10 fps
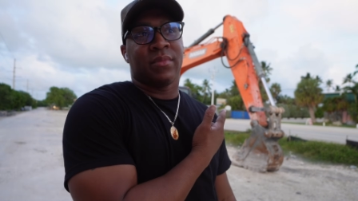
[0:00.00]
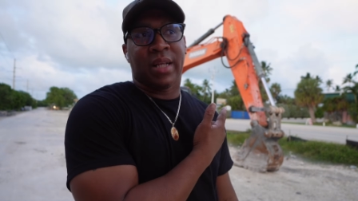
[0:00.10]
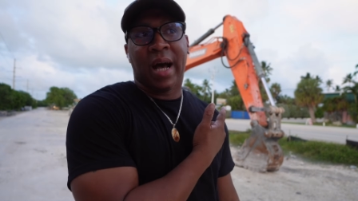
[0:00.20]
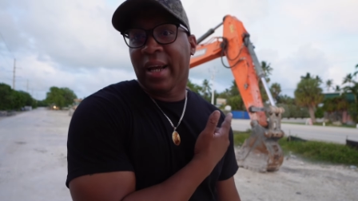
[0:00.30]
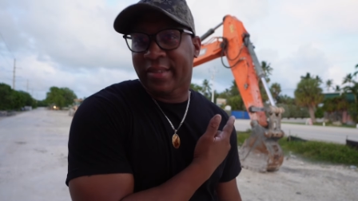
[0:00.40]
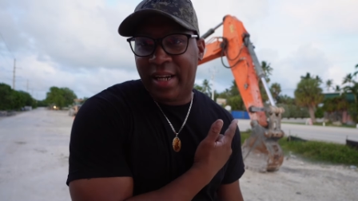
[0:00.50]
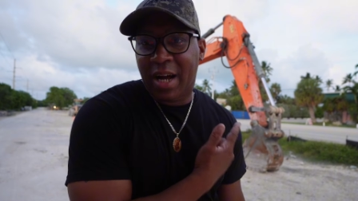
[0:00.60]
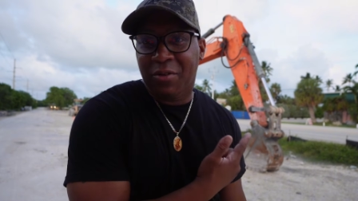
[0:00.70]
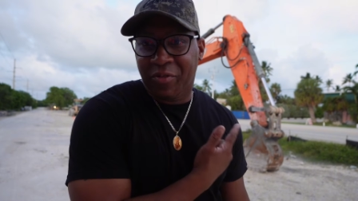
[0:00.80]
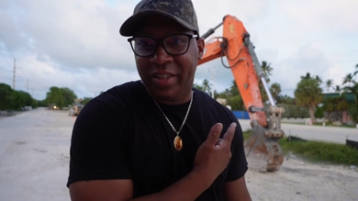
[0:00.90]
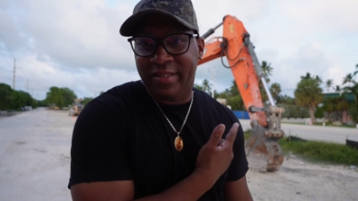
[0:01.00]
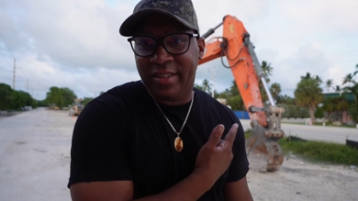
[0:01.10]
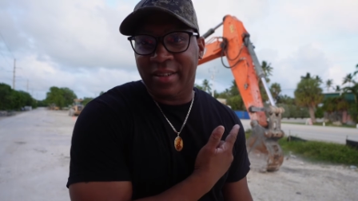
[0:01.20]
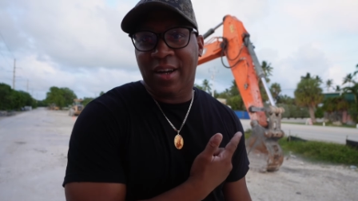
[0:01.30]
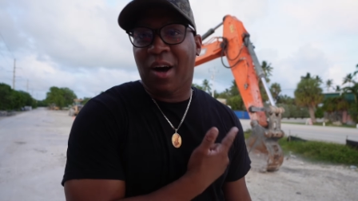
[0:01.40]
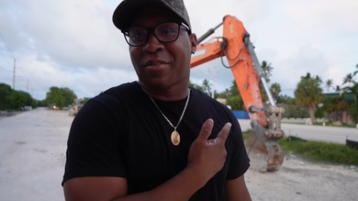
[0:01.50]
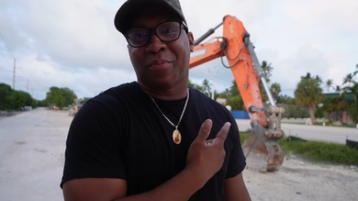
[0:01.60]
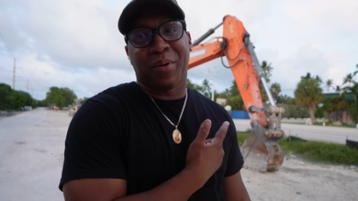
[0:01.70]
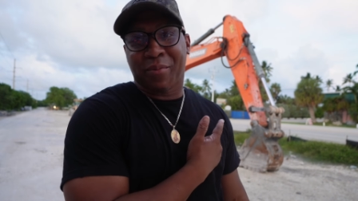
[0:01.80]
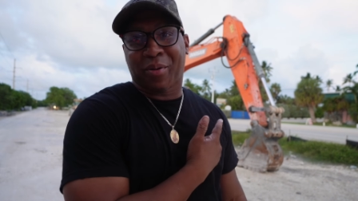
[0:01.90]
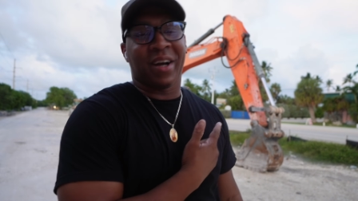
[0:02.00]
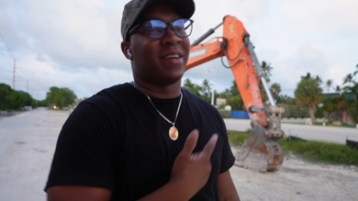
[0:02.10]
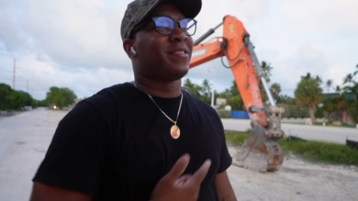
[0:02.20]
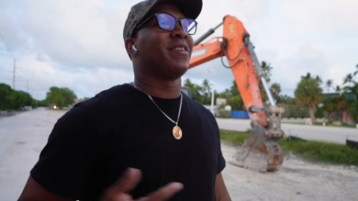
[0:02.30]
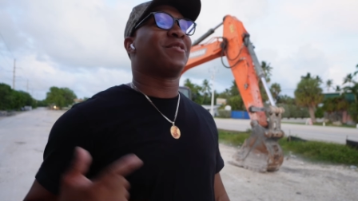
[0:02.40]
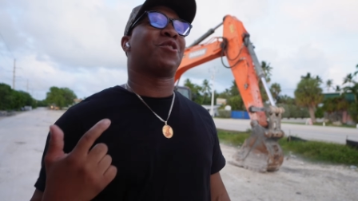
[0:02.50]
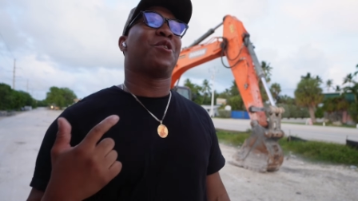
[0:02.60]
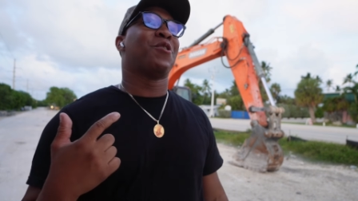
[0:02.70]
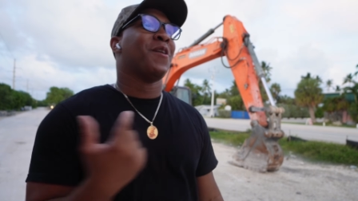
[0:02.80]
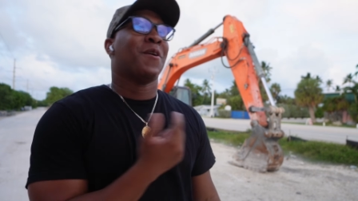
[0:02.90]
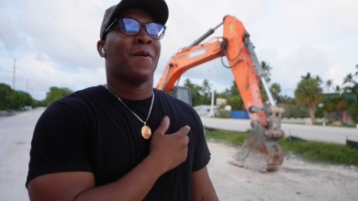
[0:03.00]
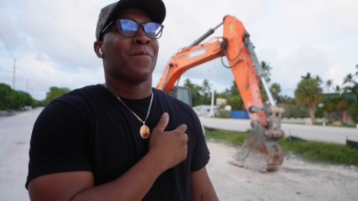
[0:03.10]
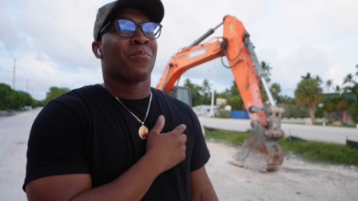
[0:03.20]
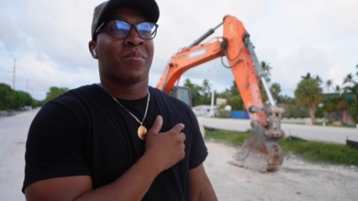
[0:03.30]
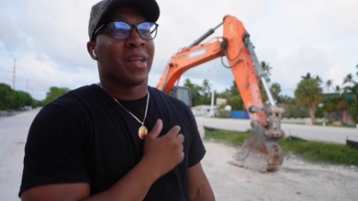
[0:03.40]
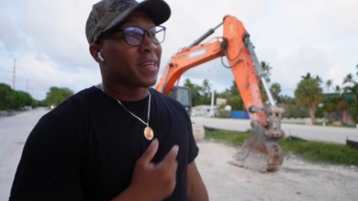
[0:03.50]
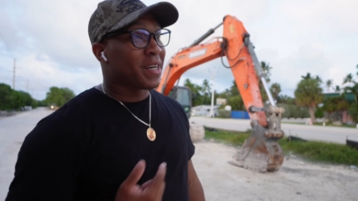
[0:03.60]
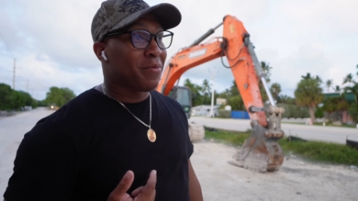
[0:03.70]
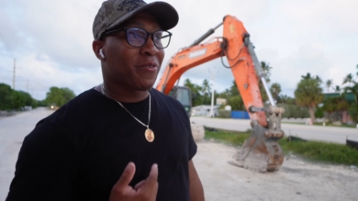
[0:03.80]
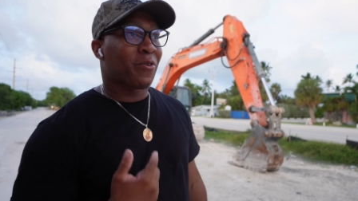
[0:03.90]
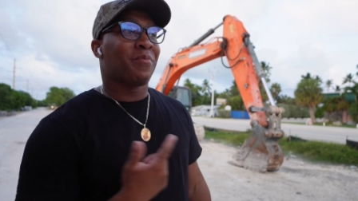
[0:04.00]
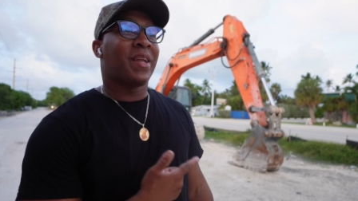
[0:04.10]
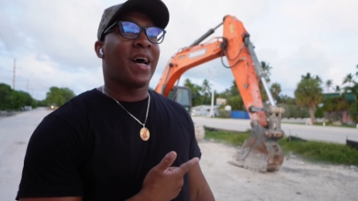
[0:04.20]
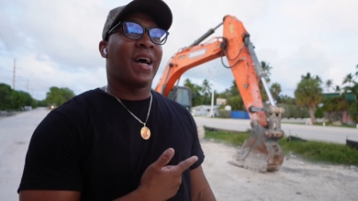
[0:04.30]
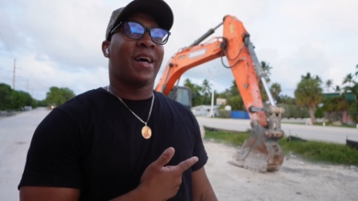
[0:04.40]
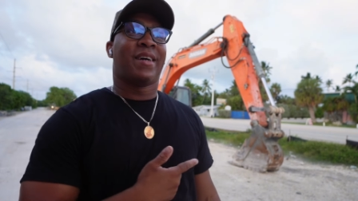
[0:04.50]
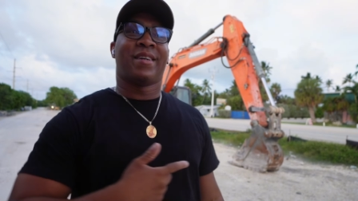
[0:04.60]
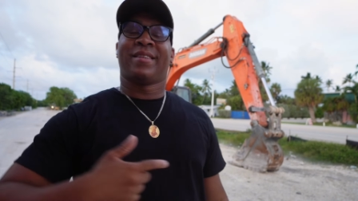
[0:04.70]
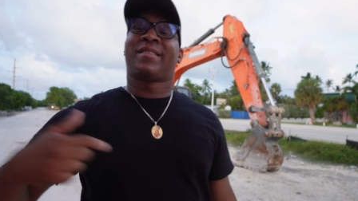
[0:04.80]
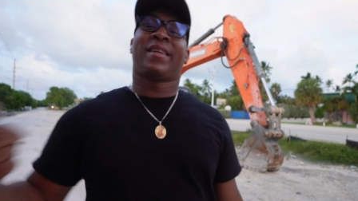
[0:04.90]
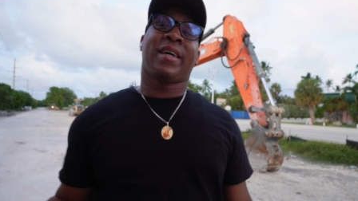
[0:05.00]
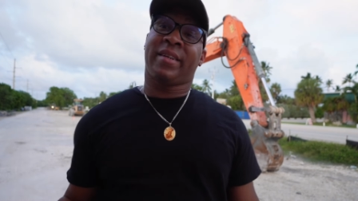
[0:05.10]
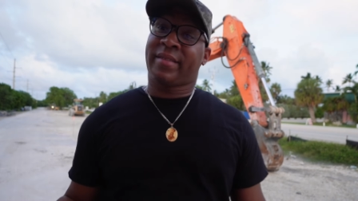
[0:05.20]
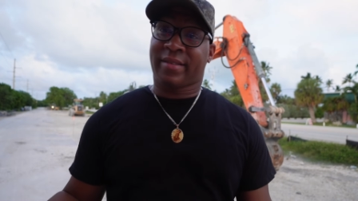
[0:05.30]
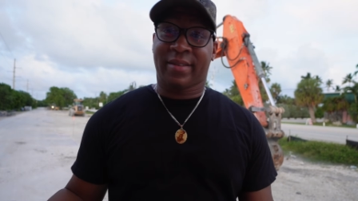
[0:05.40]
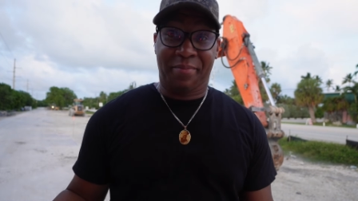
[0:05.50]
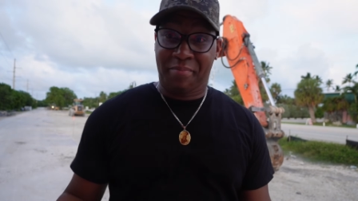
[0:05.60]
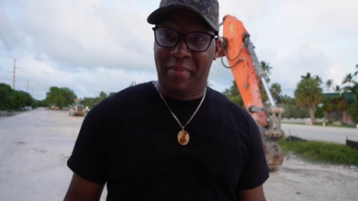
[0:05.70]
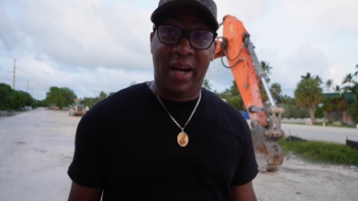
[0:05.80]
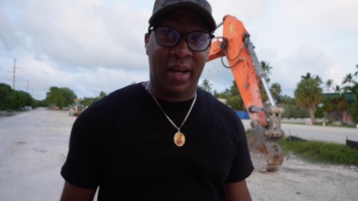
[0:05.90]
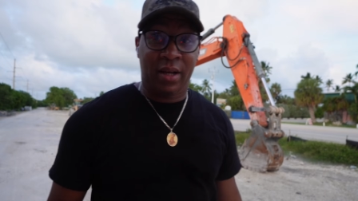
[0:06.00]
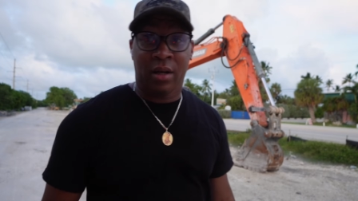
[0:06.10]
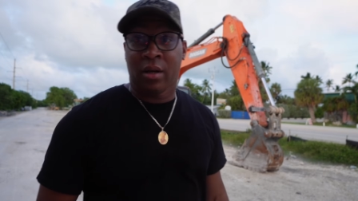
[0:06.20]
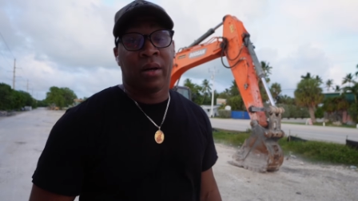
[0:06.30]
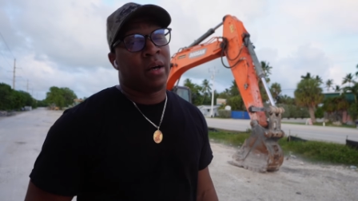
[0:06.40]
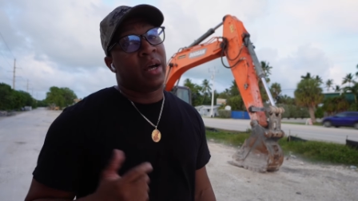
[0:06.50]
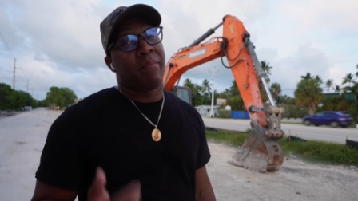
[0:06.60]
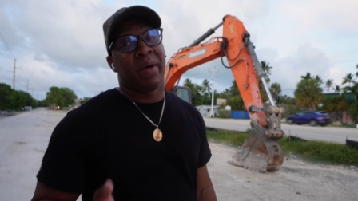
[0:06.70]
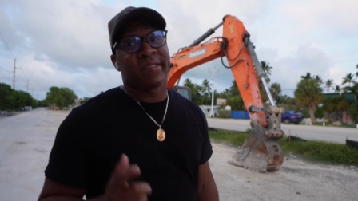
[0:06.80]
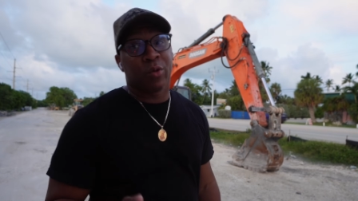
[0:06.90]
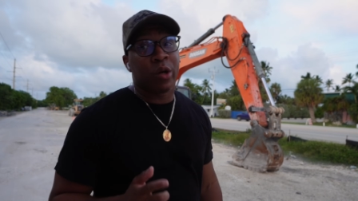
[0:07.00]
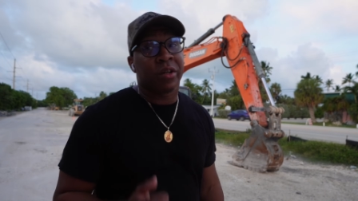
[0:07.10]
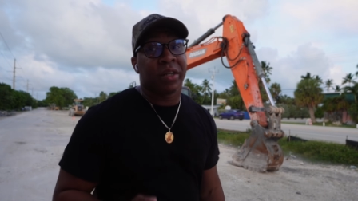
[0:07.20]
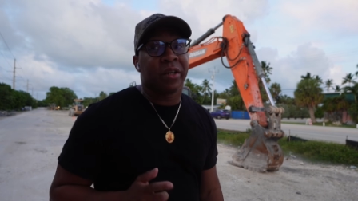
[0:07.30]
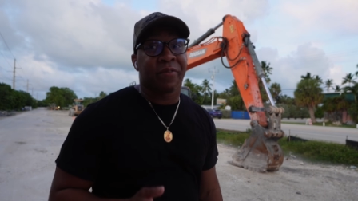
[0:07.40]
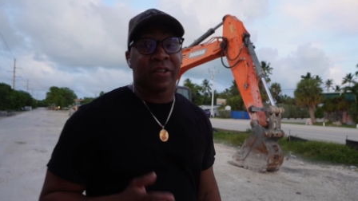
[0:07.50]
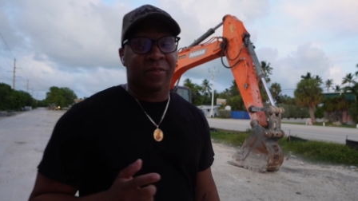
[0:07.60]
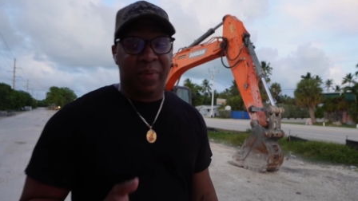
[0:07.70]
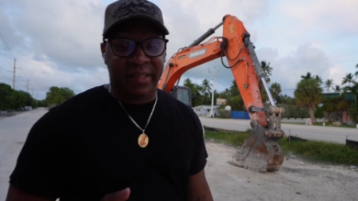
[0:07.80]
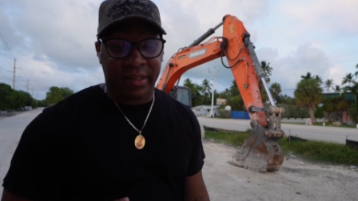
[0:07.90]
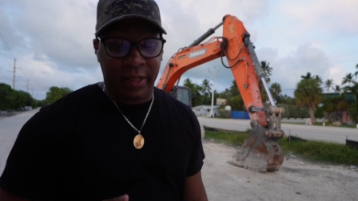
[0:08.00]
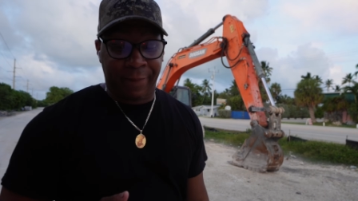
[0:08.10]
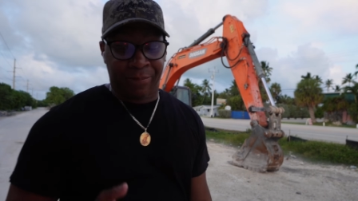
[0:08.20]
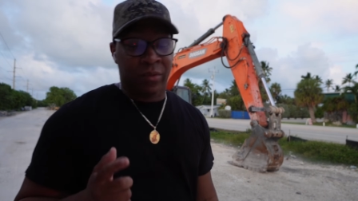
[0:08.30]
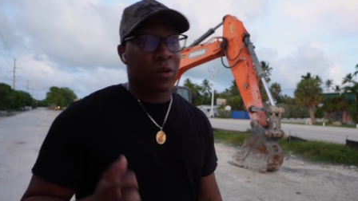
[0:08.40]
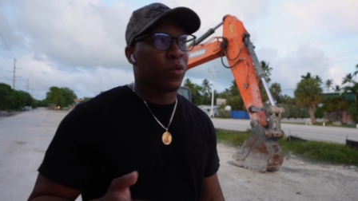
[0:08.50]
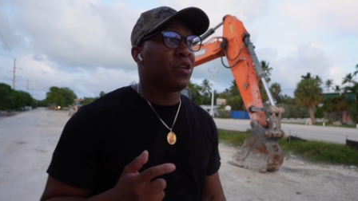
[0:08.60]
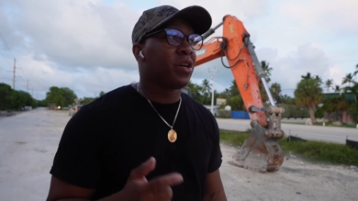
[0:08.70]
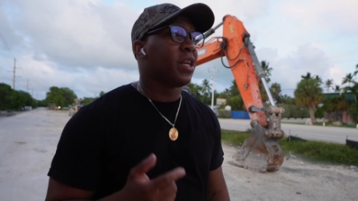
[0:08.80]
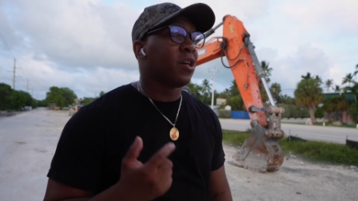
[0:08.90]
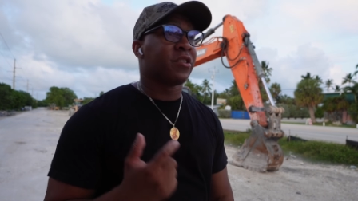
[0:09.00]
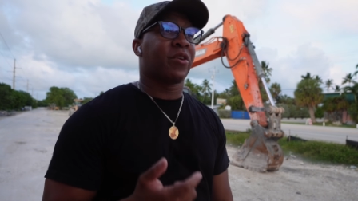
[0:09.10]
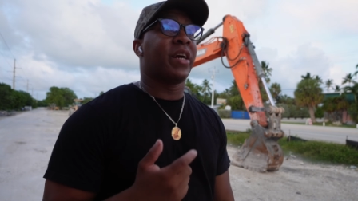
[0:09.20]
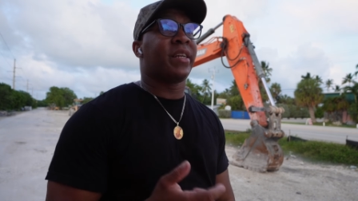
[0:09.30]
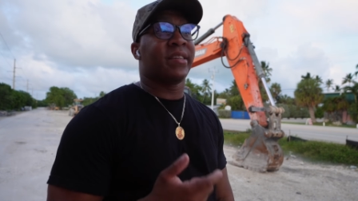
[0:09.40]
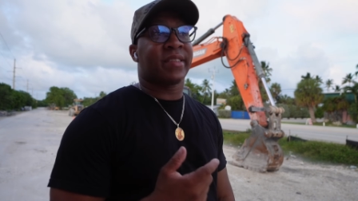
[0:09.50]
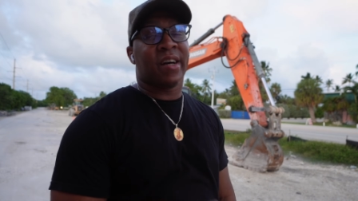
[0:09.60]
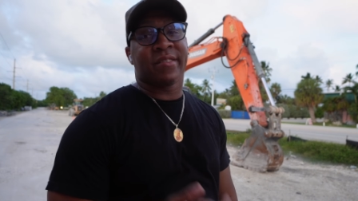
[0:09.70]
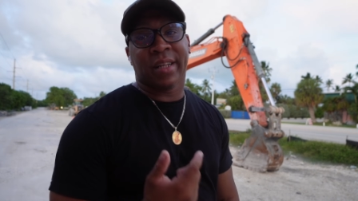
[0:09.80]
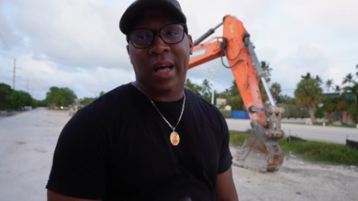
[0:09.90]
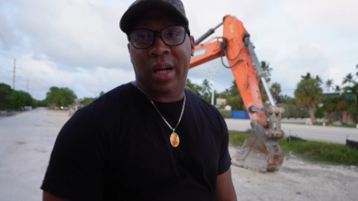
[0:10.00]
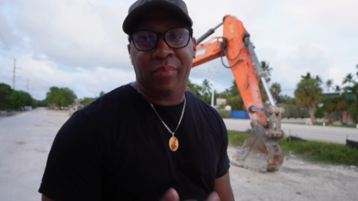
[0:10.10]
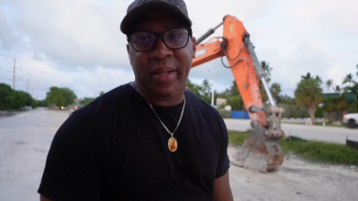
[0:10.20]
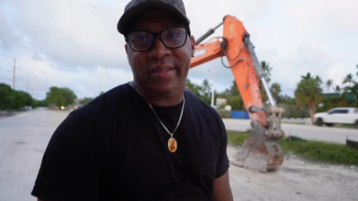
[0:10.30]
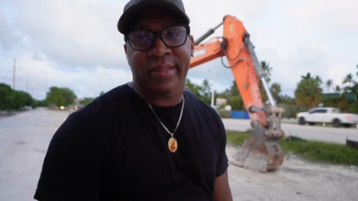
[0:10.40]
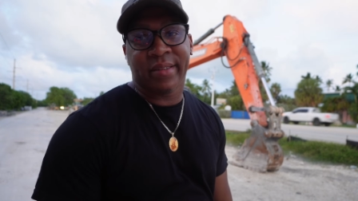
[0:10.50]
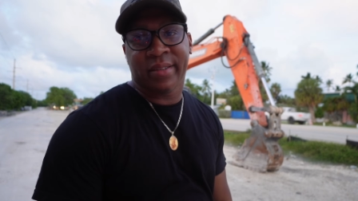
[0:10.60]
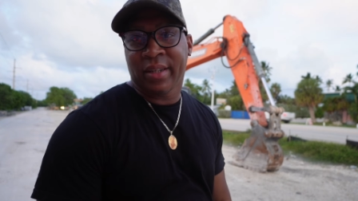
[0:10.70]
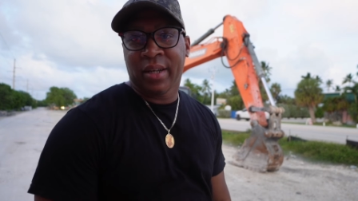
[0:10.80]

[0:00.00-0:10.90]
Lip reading: the highest I got was 50 cent off the pump price. So coming from that to this, man, it makes a world of difference, especially when you're getting those great discounts a lot of places.